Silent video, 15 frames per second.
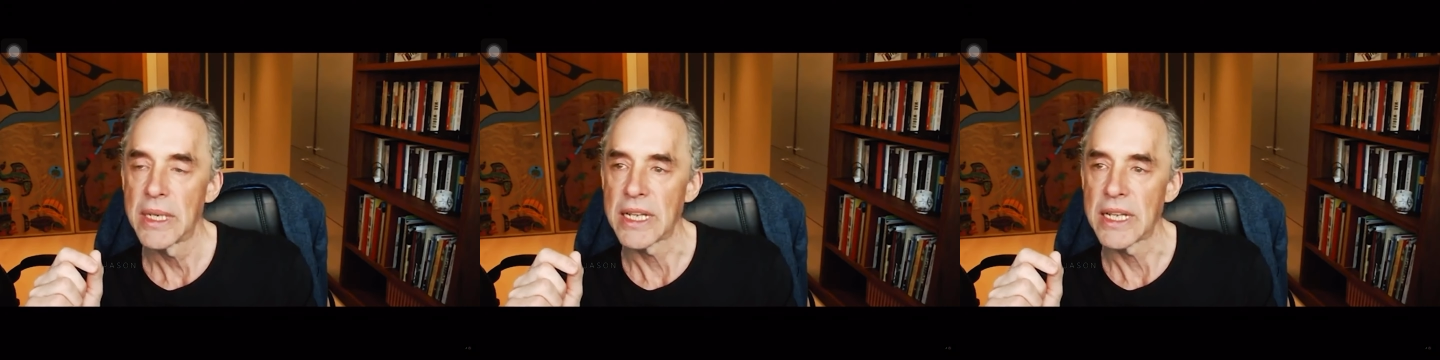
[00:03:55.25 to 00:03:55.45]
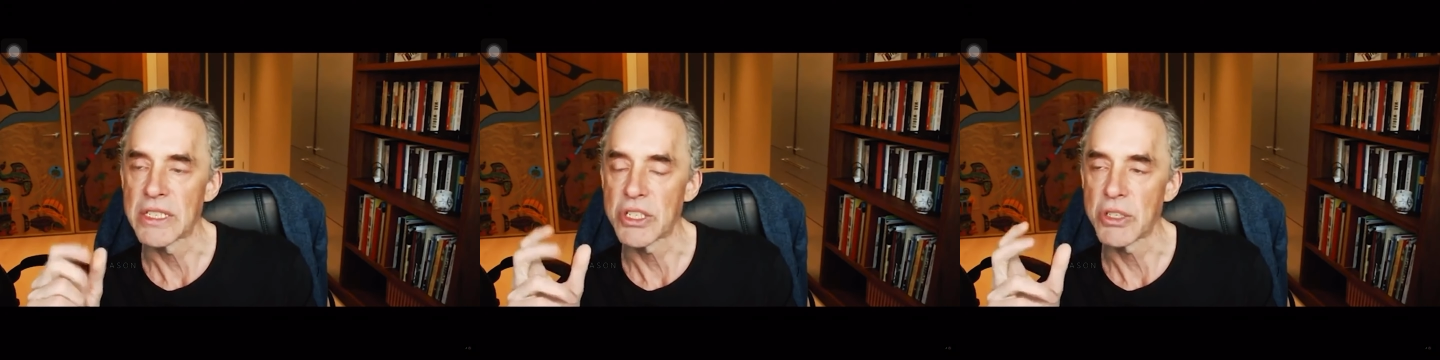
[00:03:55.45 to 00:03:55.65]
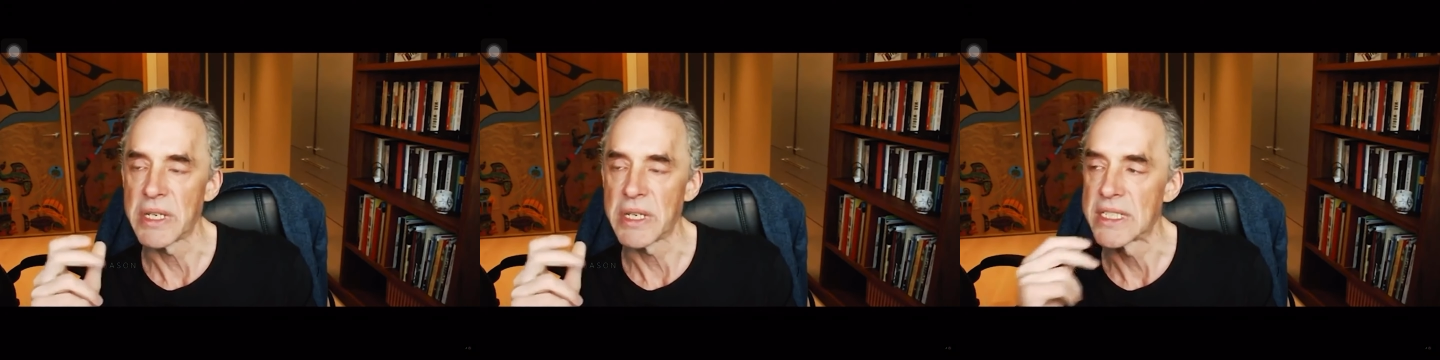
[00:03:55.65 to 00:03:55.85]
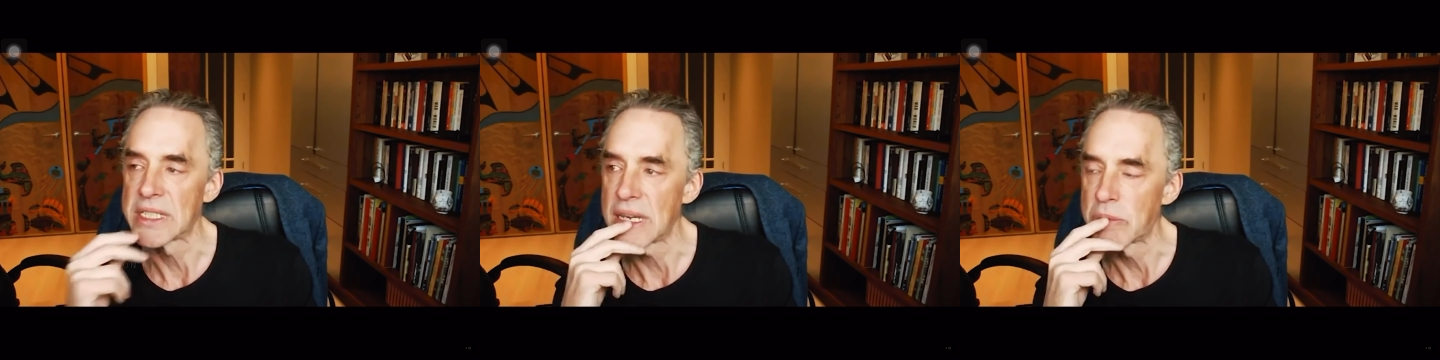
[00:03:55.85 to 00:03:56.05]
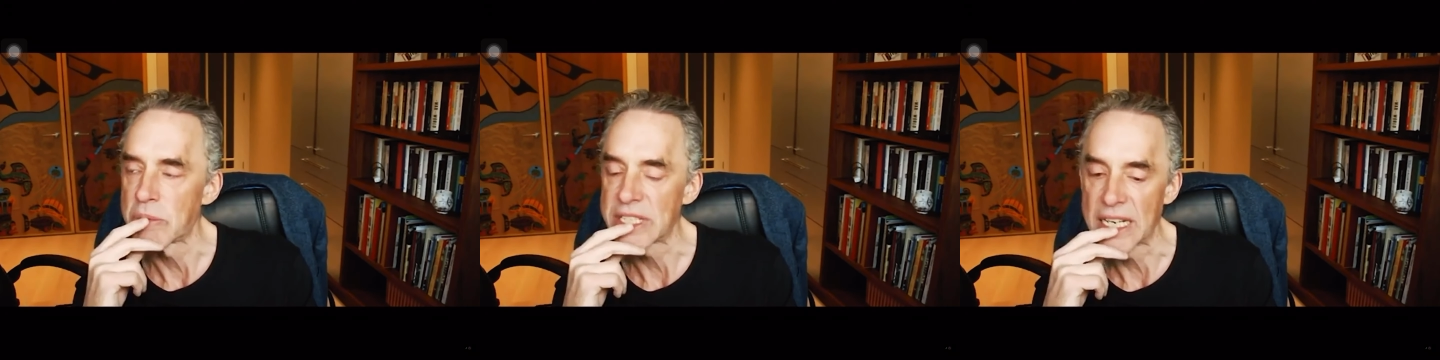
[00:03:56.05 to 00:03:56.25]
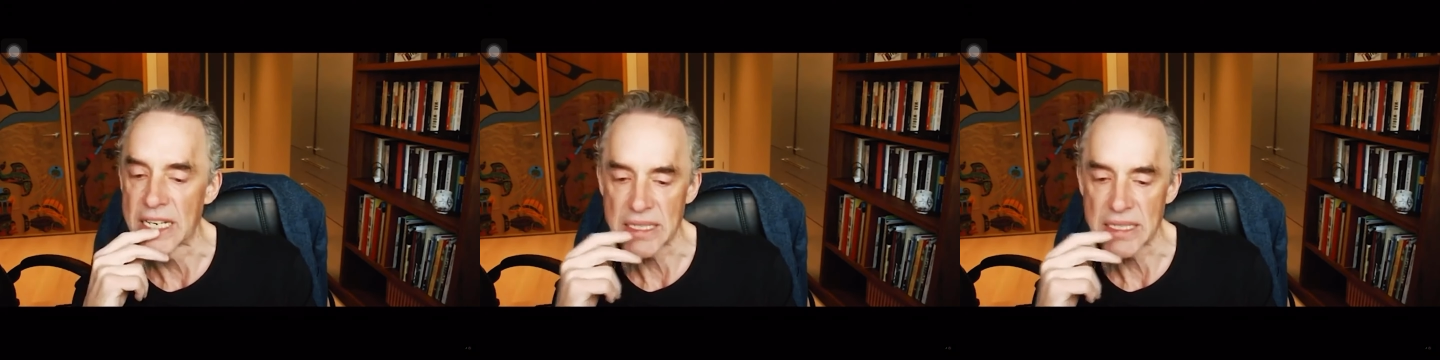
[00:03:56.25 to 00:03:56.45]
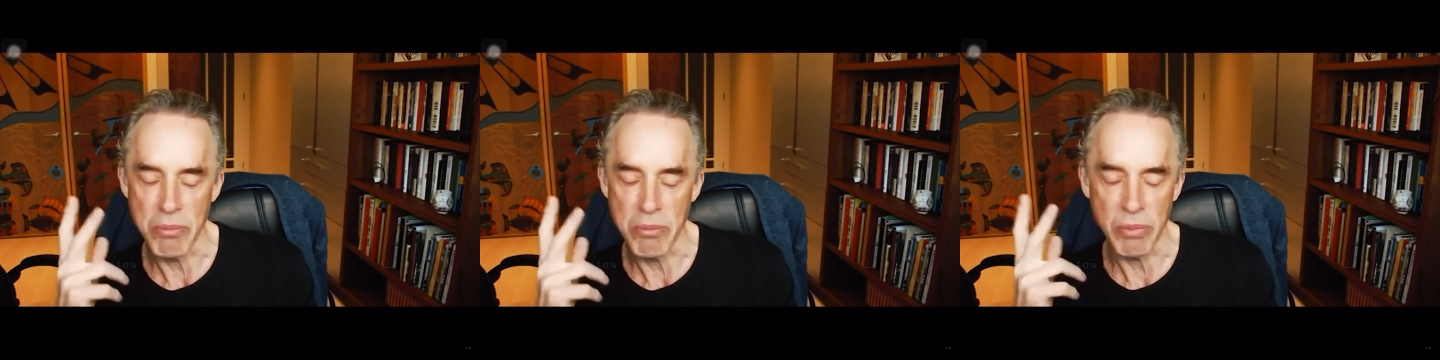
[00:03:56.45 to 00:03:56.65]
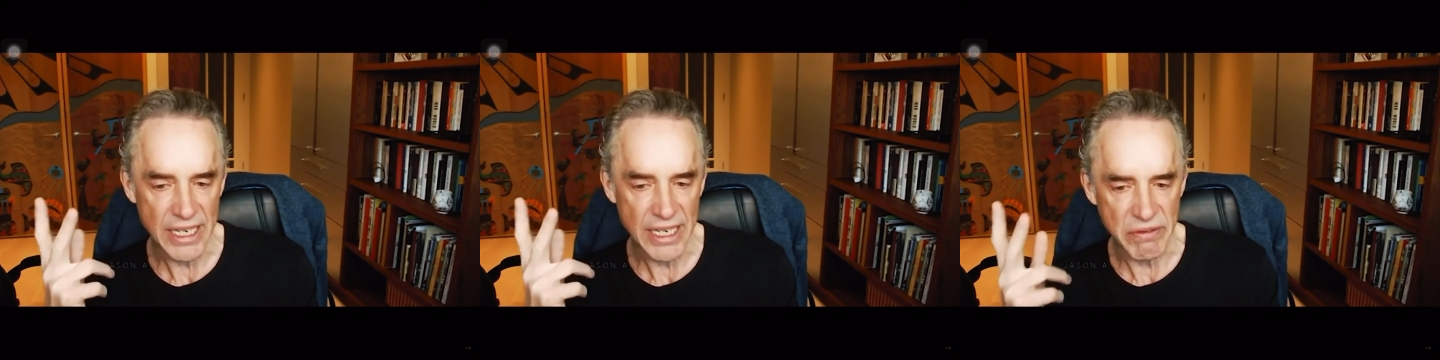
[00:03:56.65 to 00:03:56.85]
And so in some sense, I
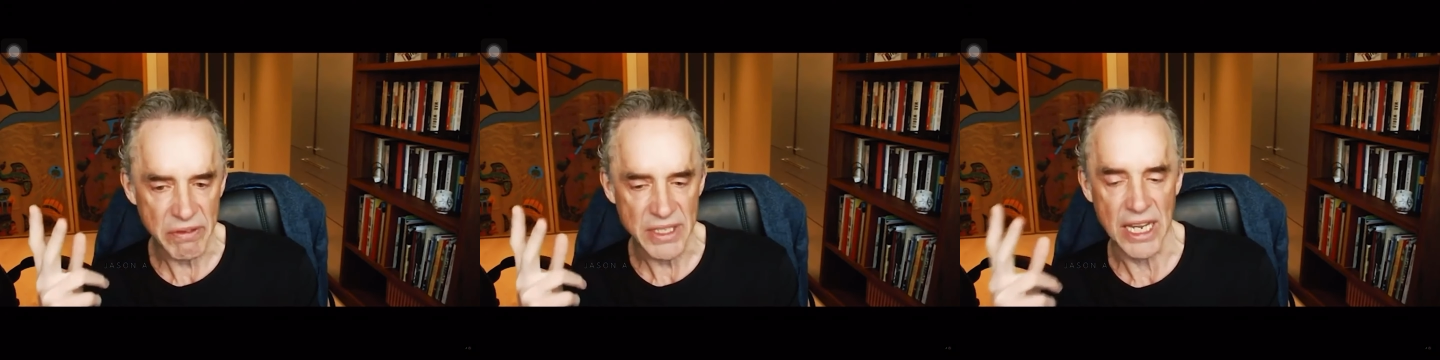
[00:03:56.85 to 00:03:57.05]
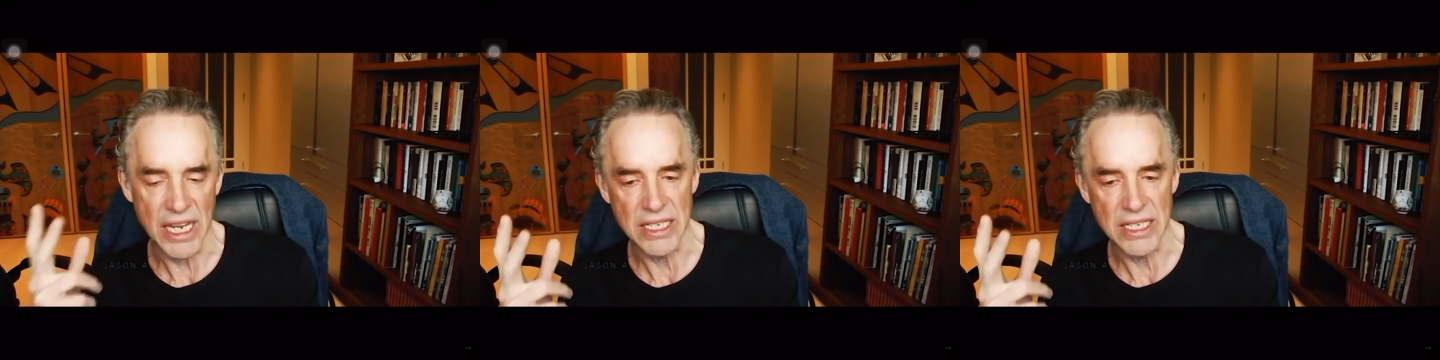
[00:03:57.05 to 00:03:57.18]
believe it's